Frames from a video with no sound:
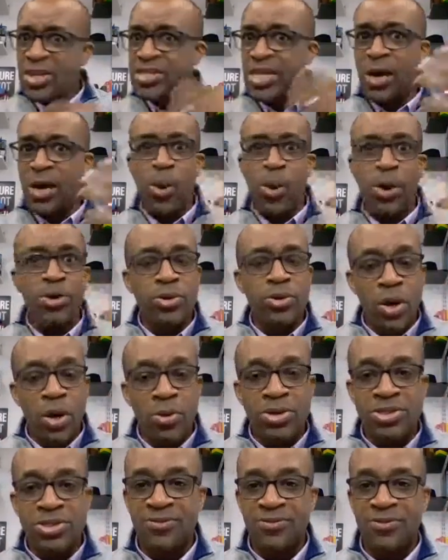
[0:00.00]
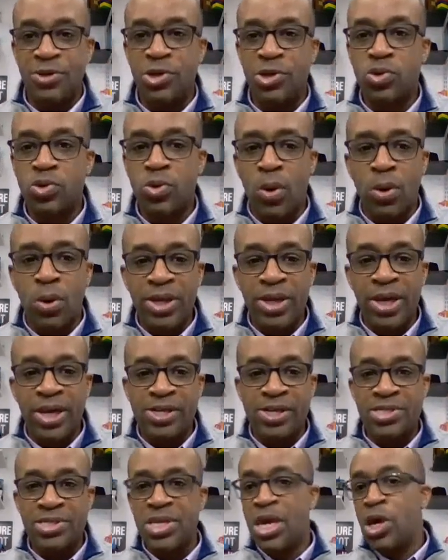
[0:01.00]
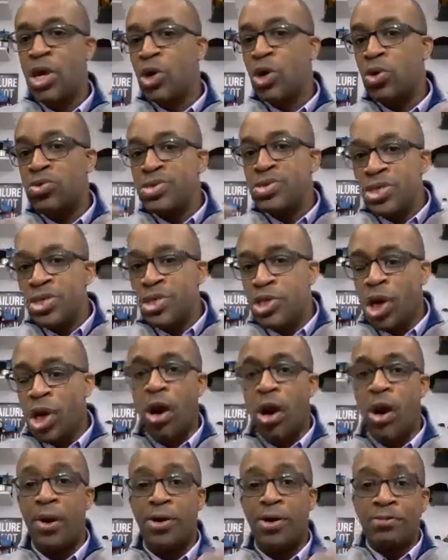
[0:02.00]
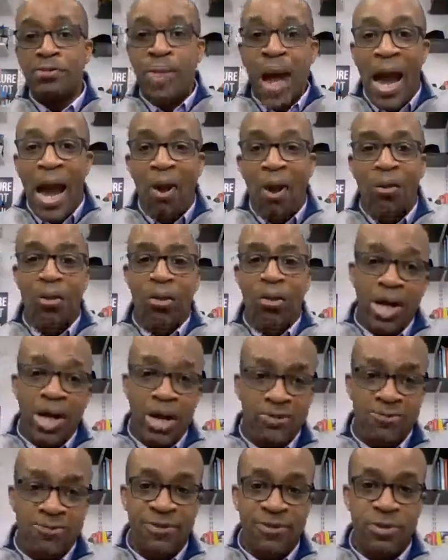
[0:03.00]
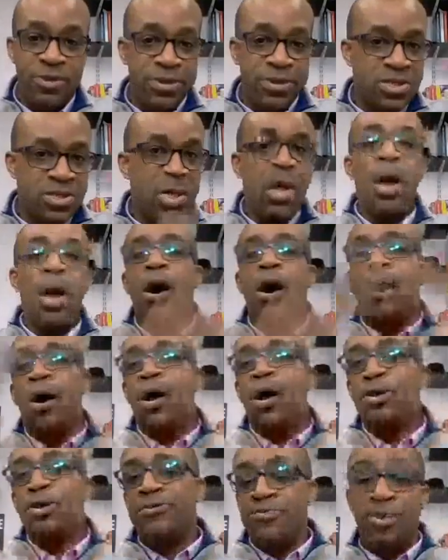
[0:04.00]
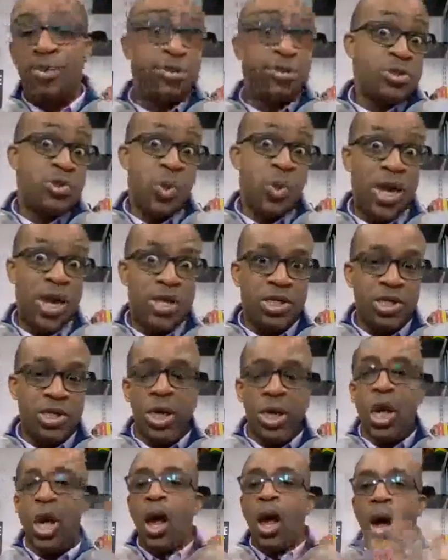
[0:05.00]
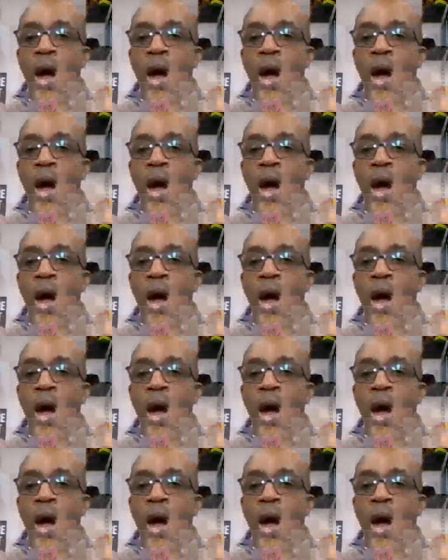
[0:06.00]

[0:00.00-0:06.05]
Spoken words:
things like where your locus of control is, who's in charge, power, influence, all persuasion.